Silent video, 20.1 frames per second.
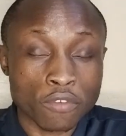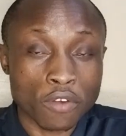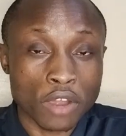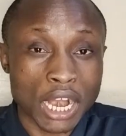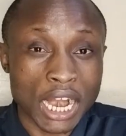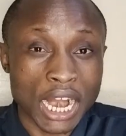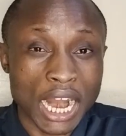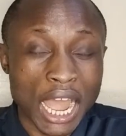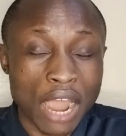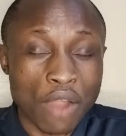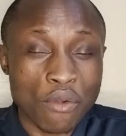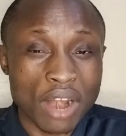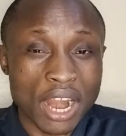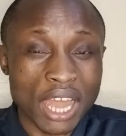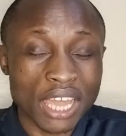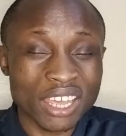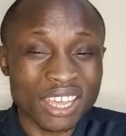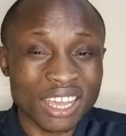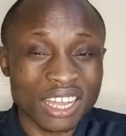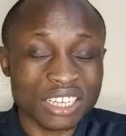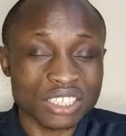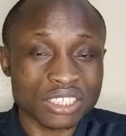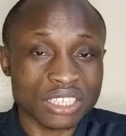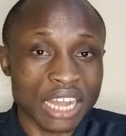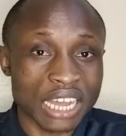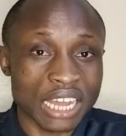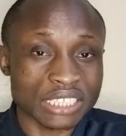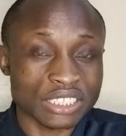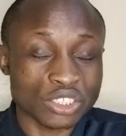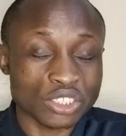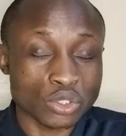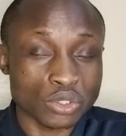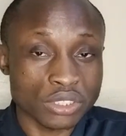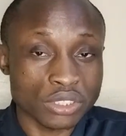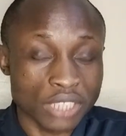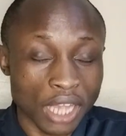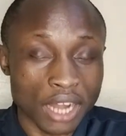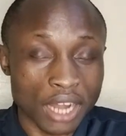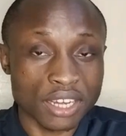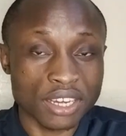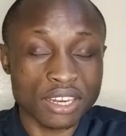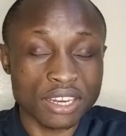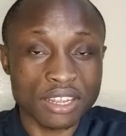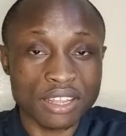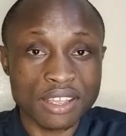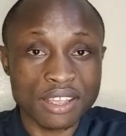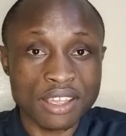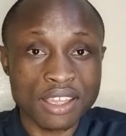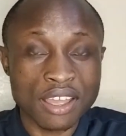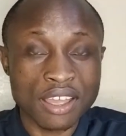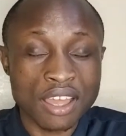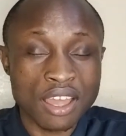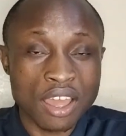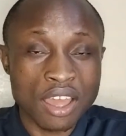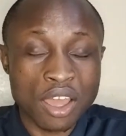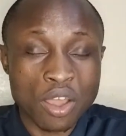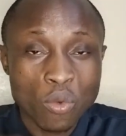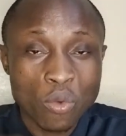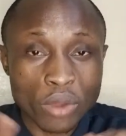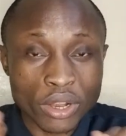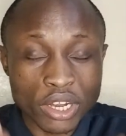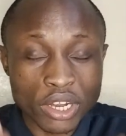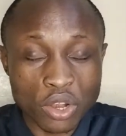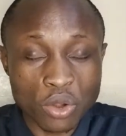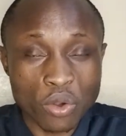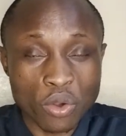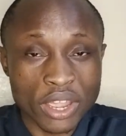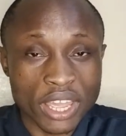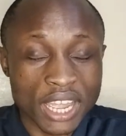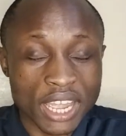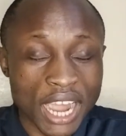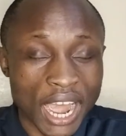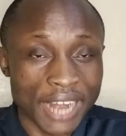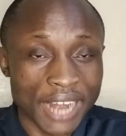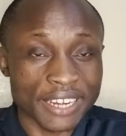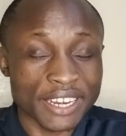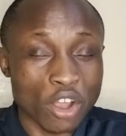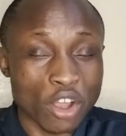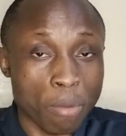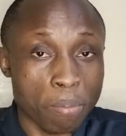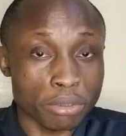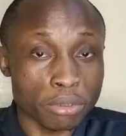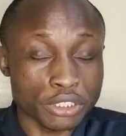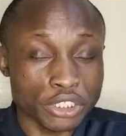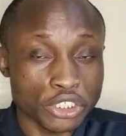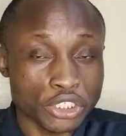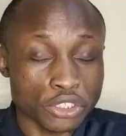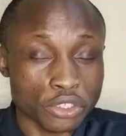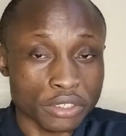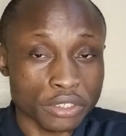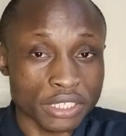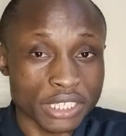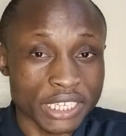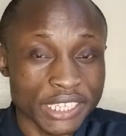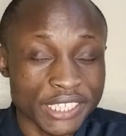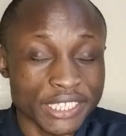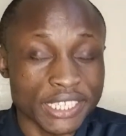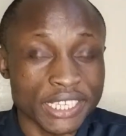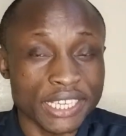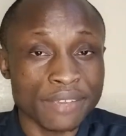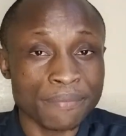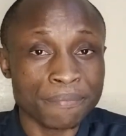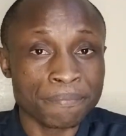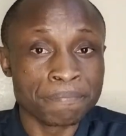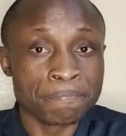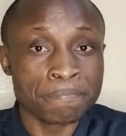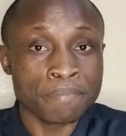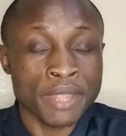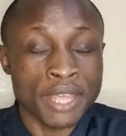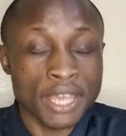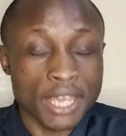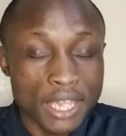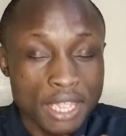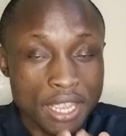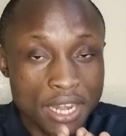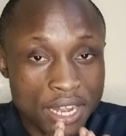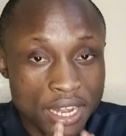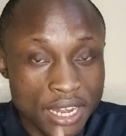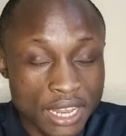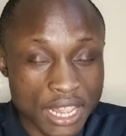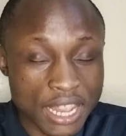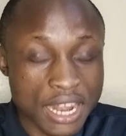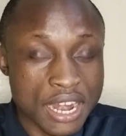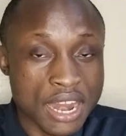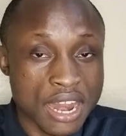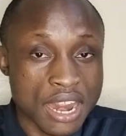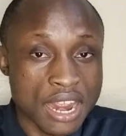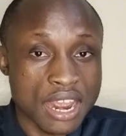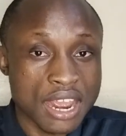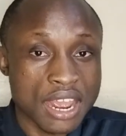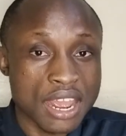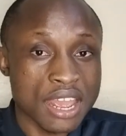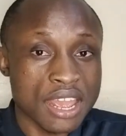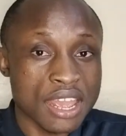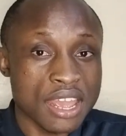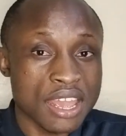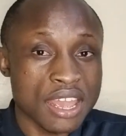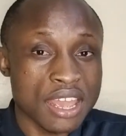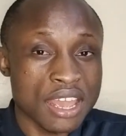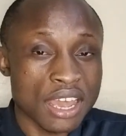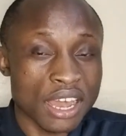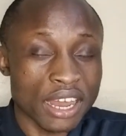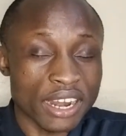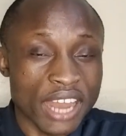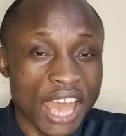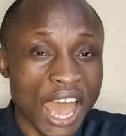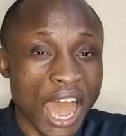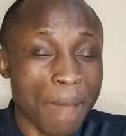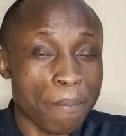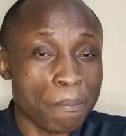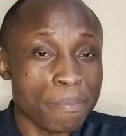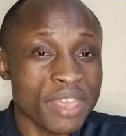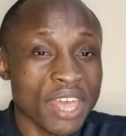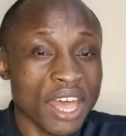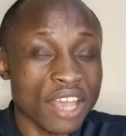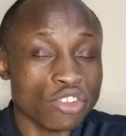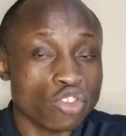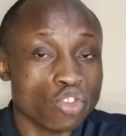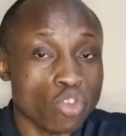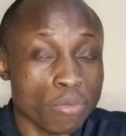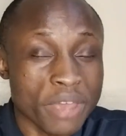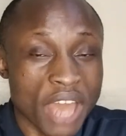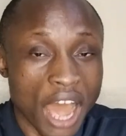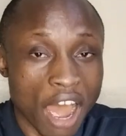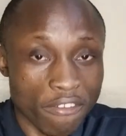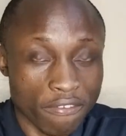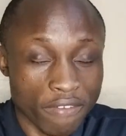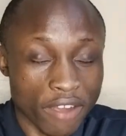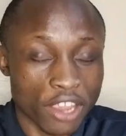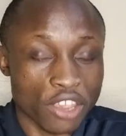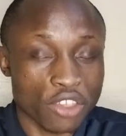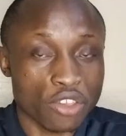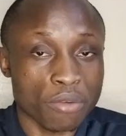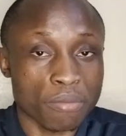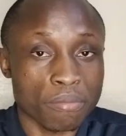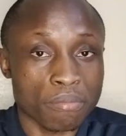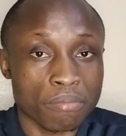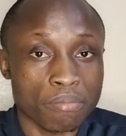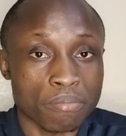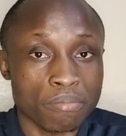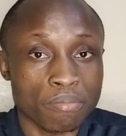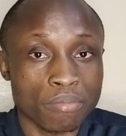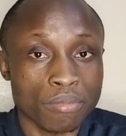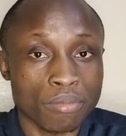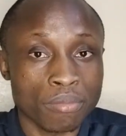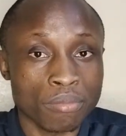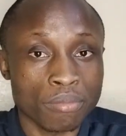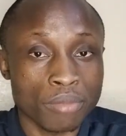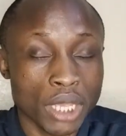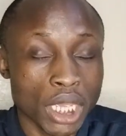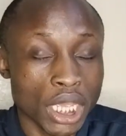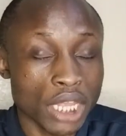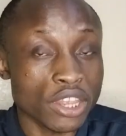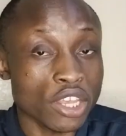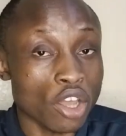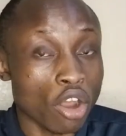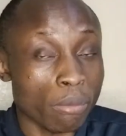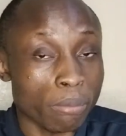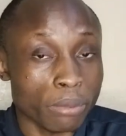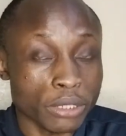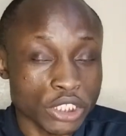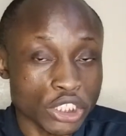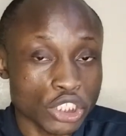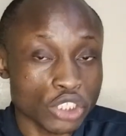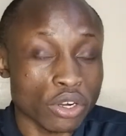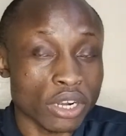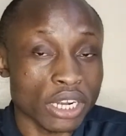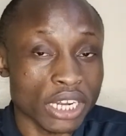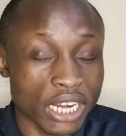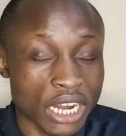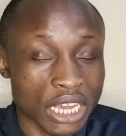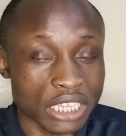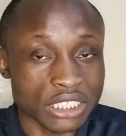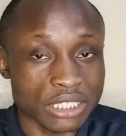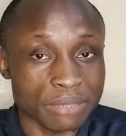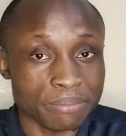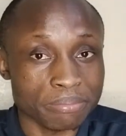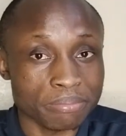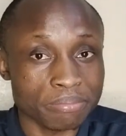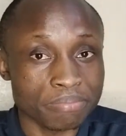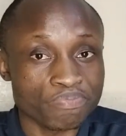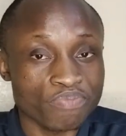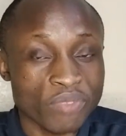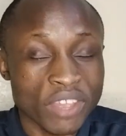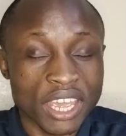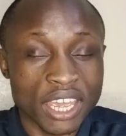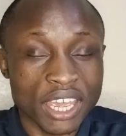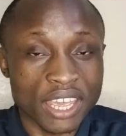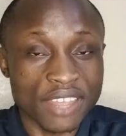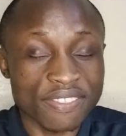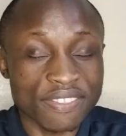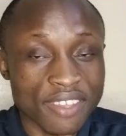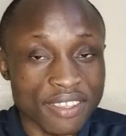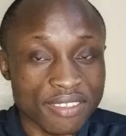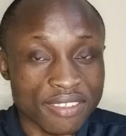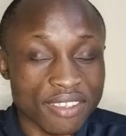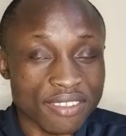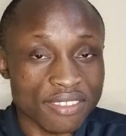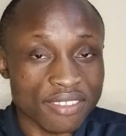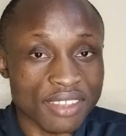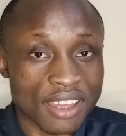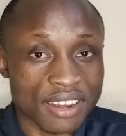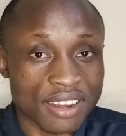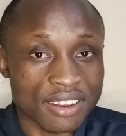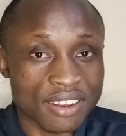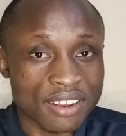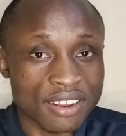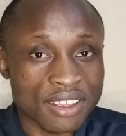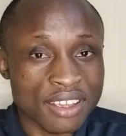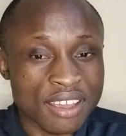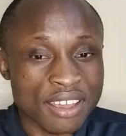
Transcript: of all, I would like us to start with looking at the opposition. Indeed, there appears to be a vacuum in the opposition leadership, in the sense that